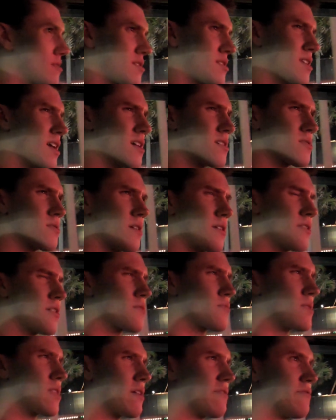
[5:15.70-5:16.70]
Today is, I think,
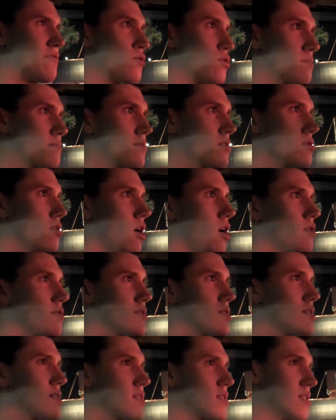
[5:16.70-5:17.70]
when they formed the law and
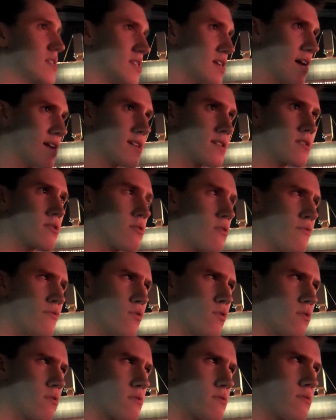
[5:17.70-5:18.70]
they didn't sign it till the
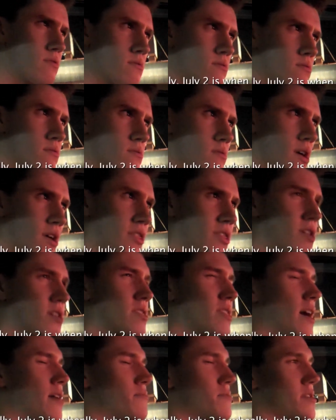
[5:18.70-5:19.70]
4th. I think
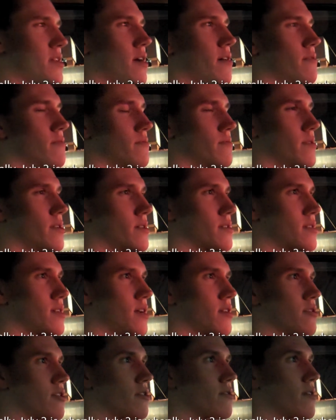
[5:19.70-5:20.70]
that was how it was. I
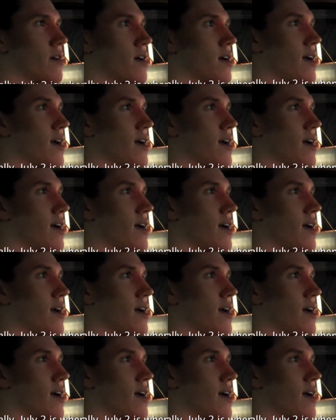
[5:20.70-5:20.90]
don't know.